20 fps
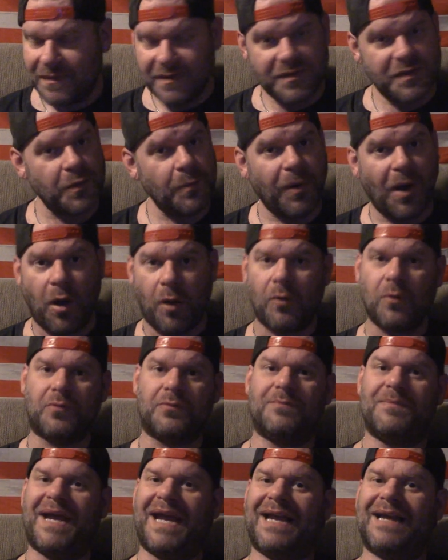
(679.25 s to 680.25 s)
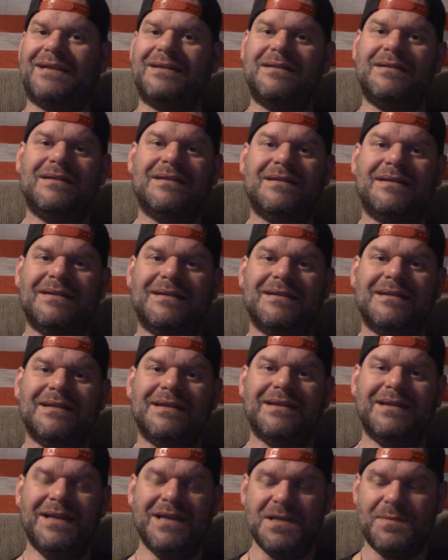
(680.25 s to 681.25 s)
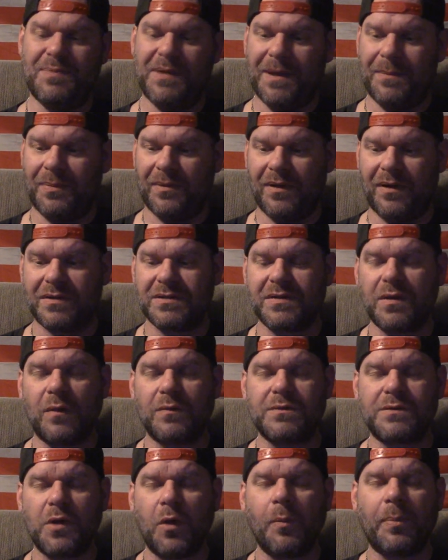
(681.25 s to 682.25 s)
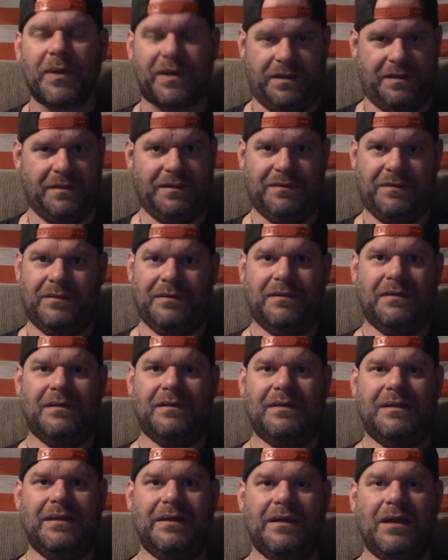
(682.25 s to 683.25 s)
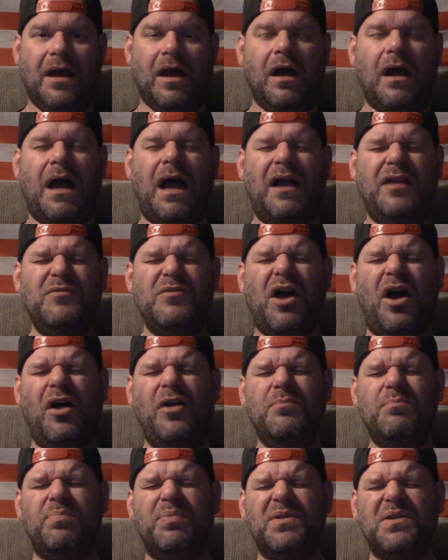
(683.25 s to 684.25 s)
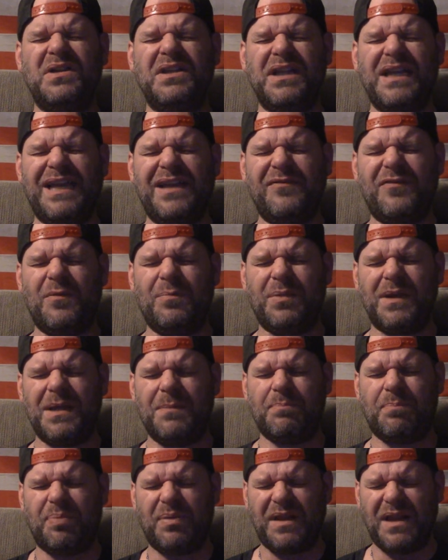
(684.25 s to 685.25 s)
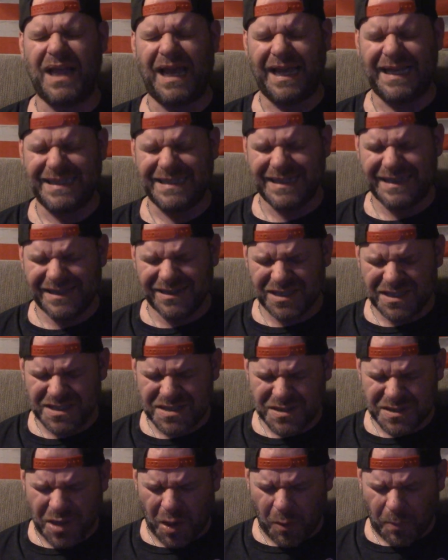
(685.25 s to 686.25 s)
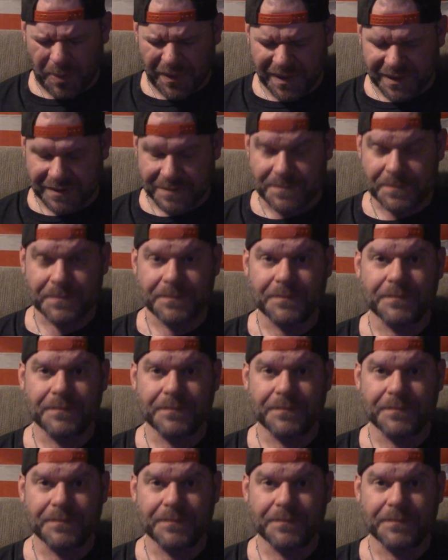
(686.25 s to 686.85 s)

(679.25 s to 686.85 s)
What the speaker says: too bold, man. These people are so stupid. Unbelievably, blindingly stupid.